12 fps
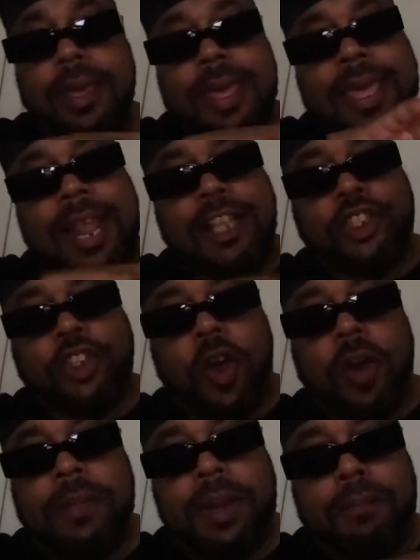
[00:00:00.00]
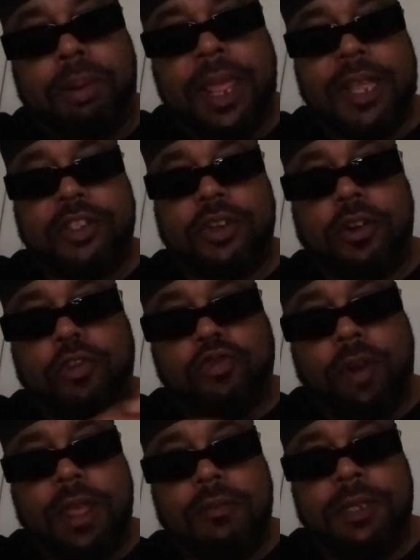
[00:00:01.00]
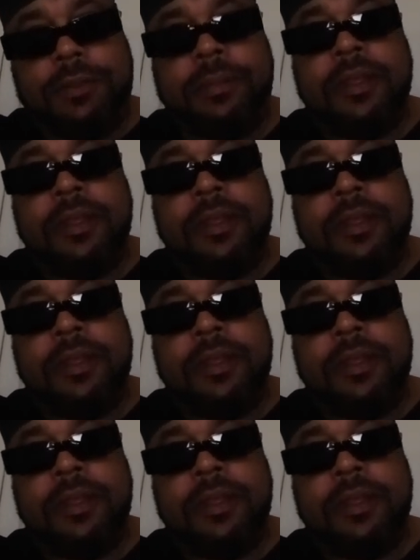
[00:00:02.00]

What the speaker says: And I saw him in a Blazer, a gray one.